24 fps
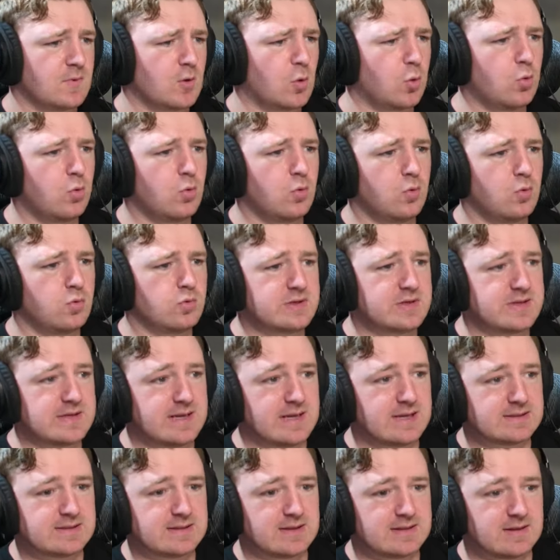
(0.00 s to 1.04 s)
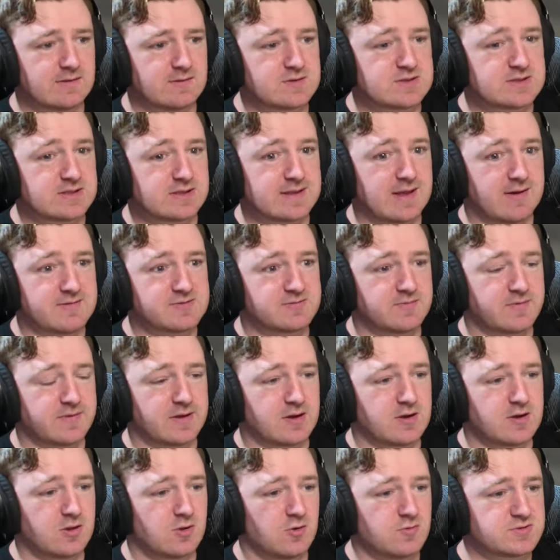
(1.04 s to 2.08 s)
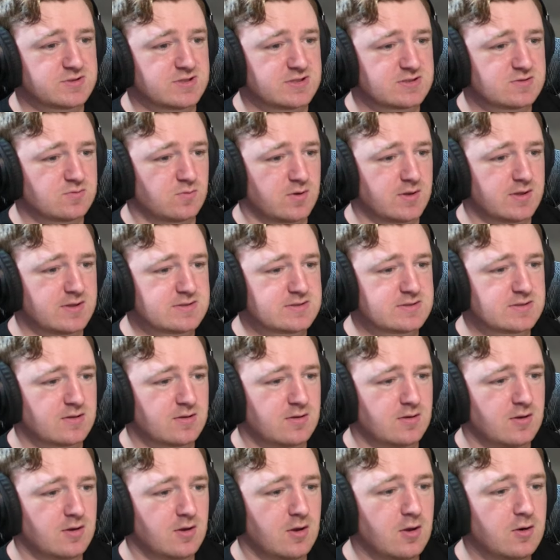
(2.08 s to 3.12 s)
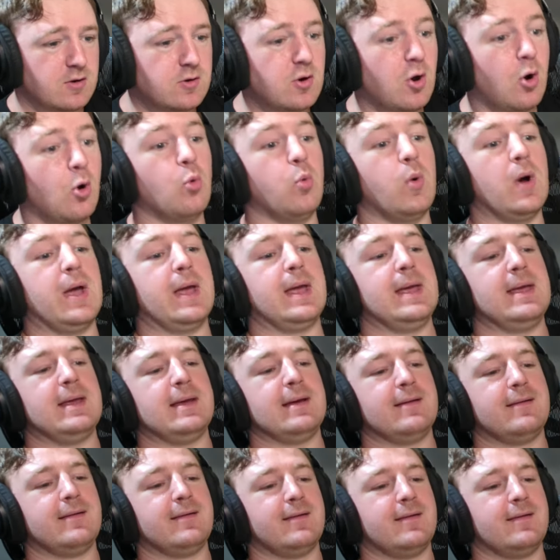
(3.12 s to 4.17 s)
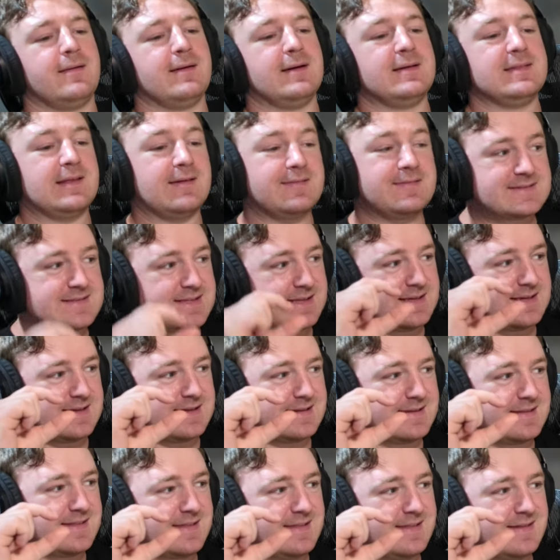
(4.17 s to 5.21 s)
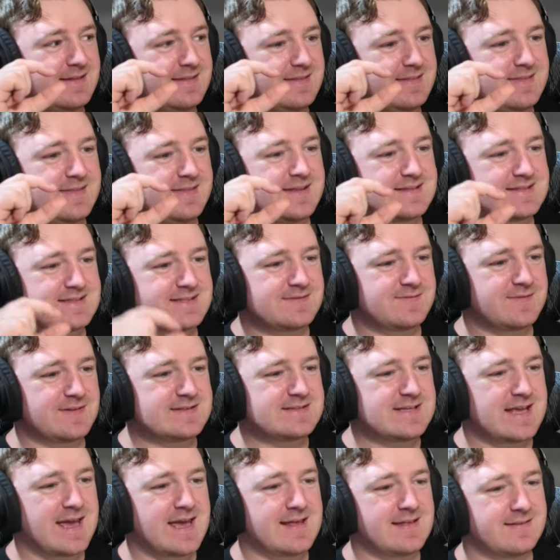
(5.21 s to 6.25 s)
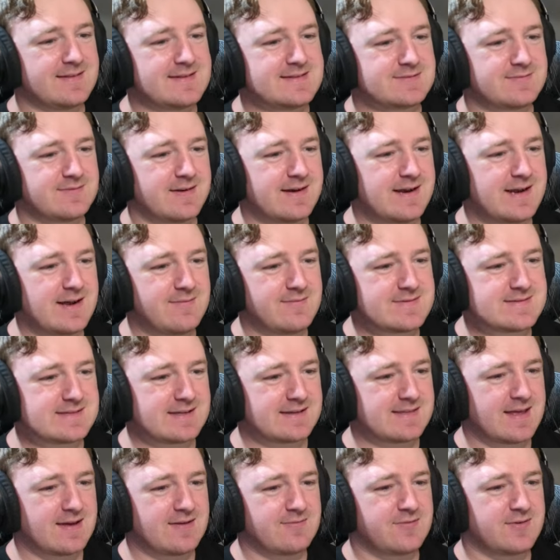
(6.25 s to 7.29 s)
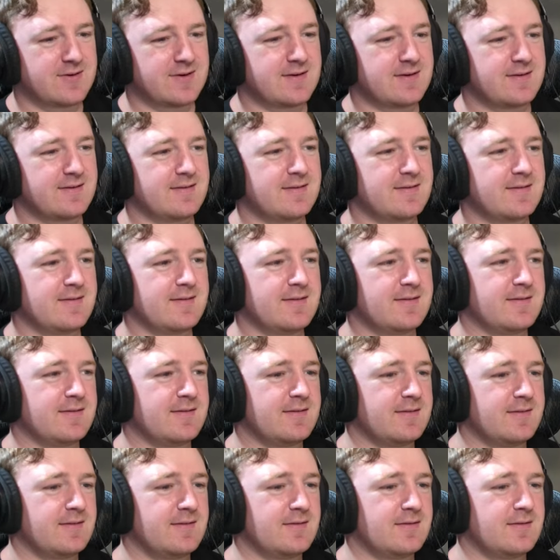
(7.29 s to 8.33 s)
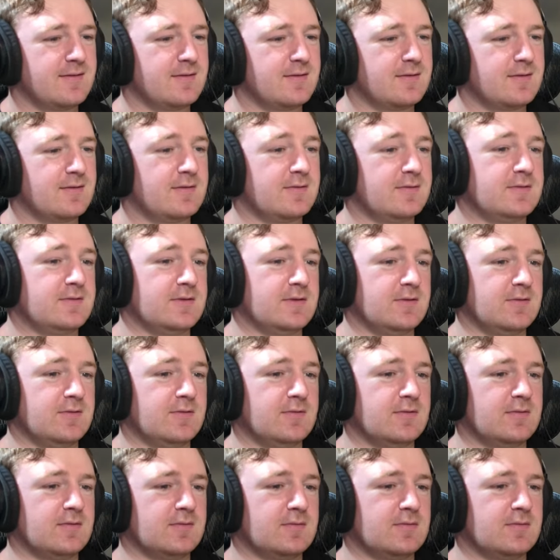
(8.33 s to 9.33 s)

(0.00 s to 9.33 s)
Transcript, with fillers: Ooh, did he get that? That was that was one of the closest ones. No way. That was like this his hand, his right hand was like that far. Dude.